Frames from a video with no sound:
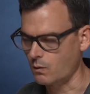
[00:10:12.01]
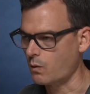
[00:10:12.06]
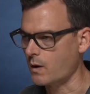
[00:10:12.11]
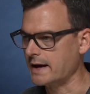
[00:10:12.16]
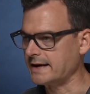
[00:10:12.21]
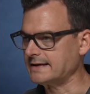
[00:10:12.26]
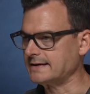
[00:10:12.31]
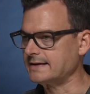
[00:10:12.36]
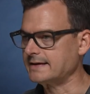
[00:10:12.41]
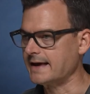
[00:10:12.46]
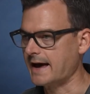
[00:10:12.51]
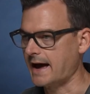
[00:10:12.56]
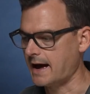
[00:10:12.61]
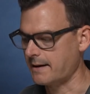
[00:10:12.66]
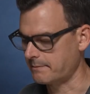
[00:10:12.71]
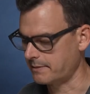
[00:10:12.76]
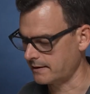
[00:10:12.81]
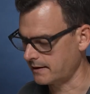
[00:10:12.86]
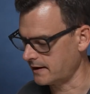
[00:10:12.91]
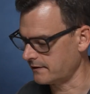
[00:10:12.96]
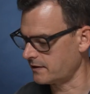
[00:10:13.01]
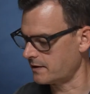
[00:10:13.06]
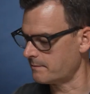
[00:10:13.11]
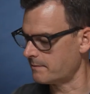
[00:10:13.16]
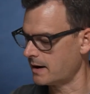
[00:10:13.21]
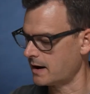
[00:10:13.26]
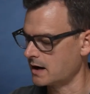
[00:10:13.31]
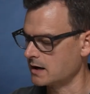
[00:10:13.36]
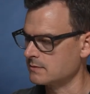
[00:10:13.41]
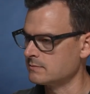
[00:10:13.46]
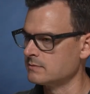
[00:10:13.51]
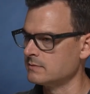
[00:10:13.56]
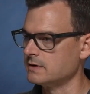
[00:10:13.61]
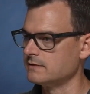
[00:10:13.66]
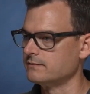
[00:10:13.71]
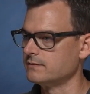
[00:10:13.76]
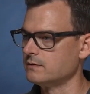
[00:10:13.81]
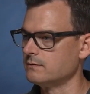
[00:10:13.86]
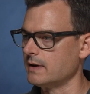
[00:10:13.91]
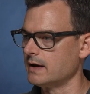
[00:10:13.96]
white gap at the bottom.
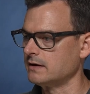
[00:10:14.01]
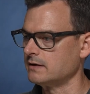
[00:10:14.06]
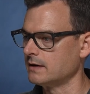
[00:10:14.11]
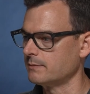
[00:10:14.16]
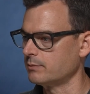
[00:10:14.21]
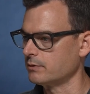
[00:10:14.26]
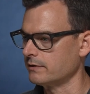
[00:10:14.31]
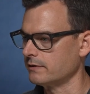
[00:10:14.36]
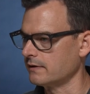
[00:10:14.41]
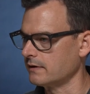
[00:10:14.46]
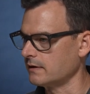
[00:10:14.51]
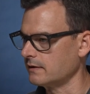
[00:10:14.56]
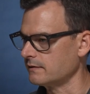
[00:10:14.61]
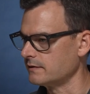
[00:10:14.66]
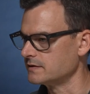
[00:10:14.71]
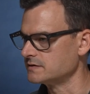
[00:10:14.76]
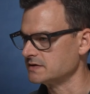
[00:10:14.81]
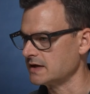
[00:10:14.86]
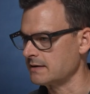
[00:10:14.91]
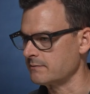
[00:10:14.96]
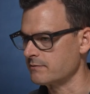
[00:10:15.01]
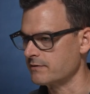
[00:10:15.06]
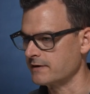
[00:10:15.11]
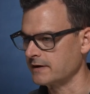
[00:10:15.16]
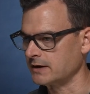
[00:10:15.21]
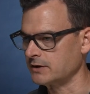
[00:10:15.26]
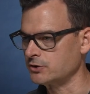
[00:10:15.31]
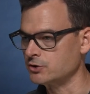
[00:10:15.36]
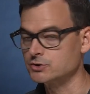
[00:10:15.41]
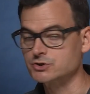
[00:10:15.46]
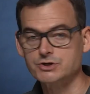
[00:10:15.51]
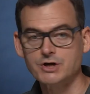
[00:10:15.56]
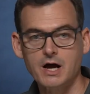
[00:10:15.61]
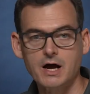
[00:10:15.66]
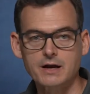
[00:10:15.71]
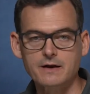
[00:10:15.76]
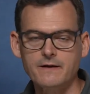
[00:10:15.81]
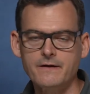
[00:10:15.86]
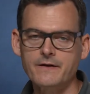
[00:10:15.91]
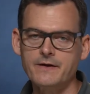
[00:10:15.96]
If you end up with the same thing in your
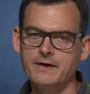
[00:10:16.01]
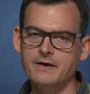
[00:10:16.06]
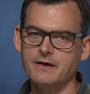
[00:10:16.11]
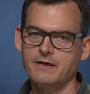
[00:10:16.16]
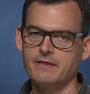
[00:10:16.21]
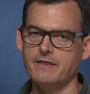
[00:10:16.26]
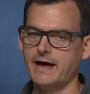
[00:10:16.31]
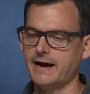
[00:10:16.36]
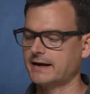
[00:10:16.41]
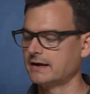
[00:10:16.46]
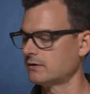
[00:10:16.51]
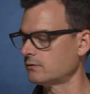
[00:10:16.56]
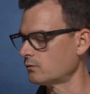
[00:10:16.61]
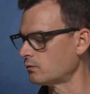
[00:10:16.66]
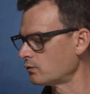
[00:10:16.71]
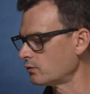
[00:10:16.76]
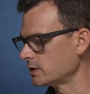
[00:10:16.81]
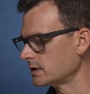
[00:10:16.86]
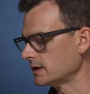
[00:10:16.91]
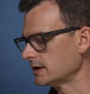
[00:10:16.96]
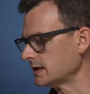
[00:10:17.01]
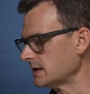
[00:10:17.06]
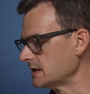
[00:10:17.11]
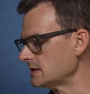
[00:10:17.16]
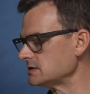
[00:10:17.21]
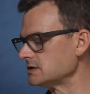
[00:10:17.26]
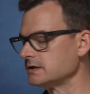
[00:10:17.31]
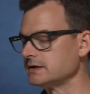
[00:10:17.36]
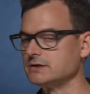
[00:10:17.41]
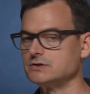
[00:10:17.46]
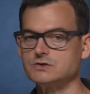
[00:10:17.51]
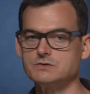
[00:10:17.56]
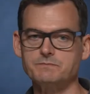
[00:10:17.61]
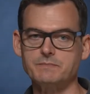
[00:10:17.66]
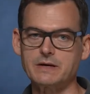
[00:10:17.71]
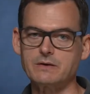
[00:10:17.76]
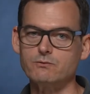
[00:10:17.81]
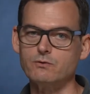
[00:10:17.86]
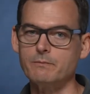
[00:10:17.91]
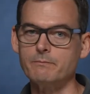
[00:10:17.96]
shot, that can really easily just
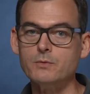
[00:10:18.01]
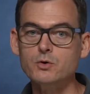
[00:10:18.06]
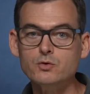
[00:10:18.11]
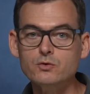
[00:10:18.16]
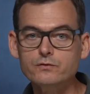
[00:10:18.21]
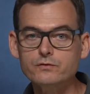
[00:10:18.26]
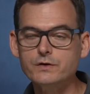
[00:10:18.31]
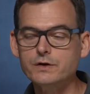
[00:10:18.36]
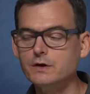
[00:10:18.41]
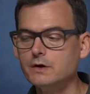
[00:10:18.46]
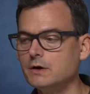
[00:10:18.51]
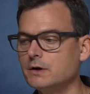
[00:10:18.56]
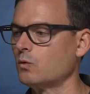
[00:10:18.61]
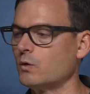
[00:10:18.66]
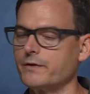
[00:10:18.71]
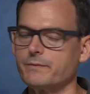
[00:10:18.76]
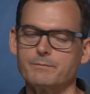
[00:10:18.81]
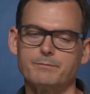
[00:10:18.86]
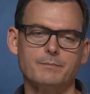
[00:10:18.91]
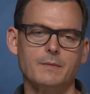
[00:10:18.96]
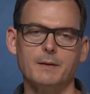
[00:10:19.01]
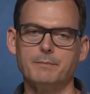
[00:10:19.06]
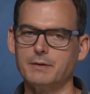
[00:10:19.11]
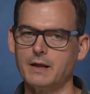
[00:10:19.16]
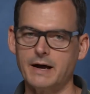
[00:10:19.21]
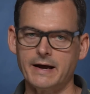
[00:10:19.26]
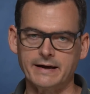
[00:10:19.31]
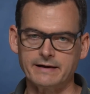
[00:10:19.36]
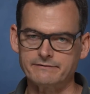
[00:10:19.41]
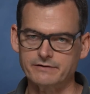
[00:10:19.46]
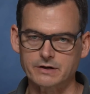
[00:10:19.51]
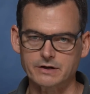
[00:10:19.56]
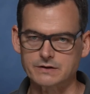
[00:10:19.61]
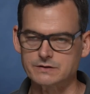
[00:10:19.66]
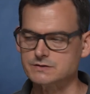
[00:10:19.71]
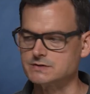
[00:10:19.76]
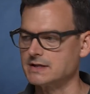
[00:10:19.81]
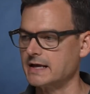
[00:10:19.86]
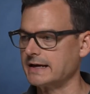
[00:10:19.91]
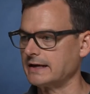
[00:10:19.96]
be removed with applying a very
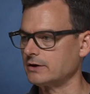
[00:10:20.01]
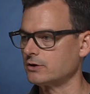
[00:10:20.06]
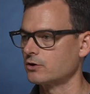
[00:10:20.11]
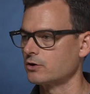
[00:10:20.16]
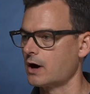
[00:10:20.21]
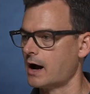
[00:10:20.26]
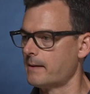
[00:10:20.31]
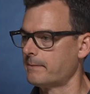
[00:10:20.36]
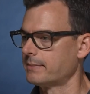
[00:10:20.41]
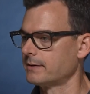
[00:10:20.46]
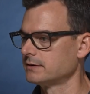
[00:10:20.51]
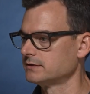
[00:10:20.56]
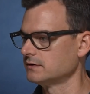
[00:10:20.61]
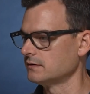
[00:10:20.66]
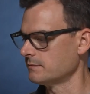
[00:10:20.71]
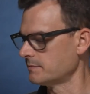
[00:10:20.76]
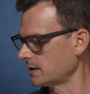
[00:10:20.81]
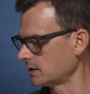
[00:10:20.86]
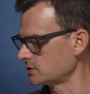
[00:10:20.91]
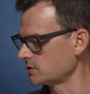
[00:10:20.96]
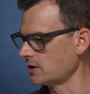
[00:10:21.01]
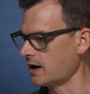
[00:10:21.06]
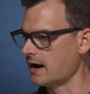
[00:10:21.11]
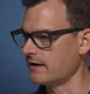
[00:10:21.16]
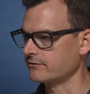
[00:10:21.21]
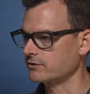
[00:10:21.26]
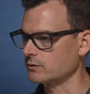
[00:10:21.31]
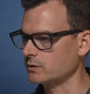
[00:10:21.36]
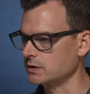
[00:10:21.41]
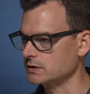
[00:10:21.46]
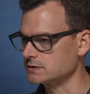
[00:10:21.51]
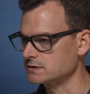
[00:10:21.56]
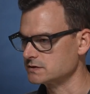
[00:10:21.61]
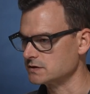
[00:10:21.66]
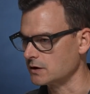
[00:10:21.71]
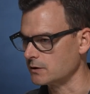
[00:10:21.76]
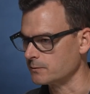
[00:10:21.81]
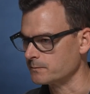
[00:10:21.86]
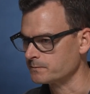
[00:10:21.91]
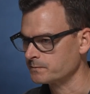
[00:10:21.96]
slight crop to the picture afterwards.
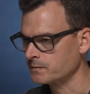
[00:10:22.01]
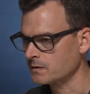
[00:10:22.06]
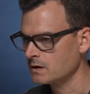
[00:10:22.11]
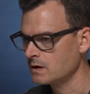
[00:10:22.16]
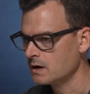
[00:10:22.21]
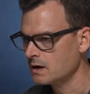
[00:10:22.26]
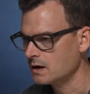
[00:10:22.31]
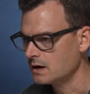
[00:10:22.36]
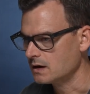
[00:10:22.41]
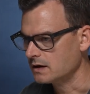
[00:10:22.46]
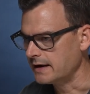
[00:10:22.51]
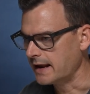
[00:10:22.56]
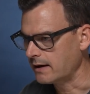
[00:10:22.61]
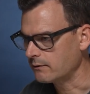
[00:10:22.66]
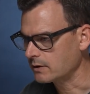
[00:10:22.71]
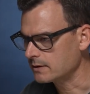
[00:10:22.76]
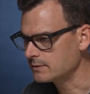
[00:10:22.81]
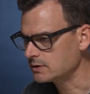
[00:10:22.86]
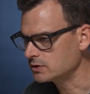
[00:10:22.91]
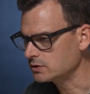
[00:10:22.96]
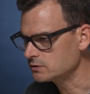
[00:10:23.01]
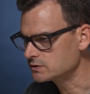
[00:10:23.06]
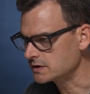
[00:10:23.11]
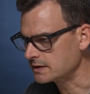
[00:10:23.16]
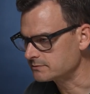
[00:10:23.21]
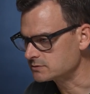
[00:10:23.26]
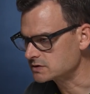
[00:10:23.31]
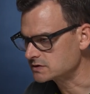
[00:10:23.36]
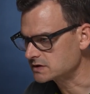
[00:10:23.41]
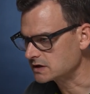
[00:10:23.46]
So now what I'm gonna do is I'm just